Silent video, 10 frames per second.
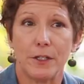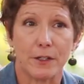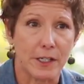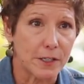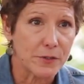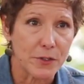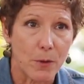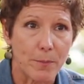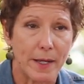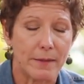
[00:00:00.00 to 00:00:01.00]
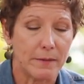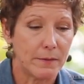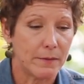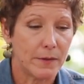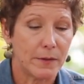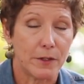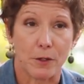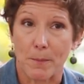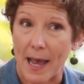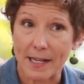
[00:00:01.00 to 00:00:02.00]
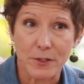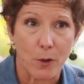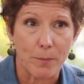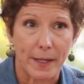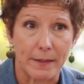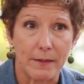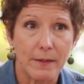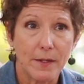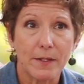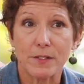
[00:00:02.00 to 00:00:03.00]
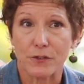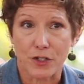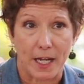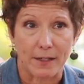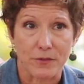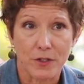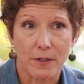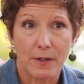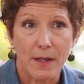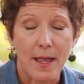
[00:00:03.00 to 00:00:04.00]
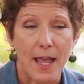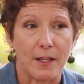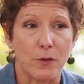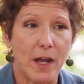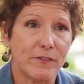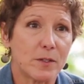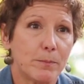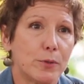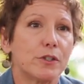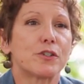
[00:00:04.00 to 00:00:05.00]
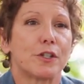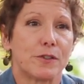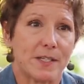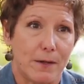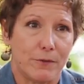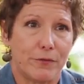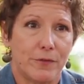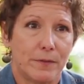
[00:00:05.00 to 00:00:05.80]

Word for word: your ears open, your mind open to change. And you have to push yourself